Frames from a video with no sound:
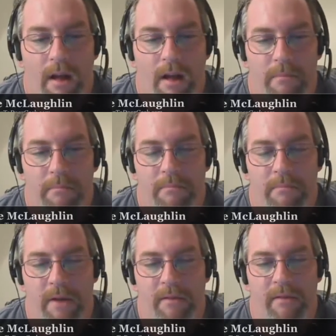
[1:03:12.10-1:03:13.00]
I
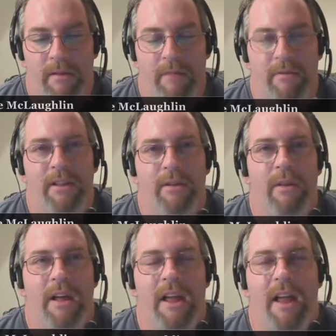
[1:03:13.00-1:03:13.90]
really
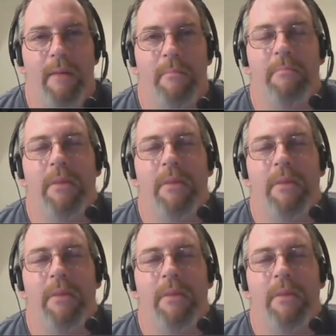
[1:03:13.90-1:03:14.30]
do like ham.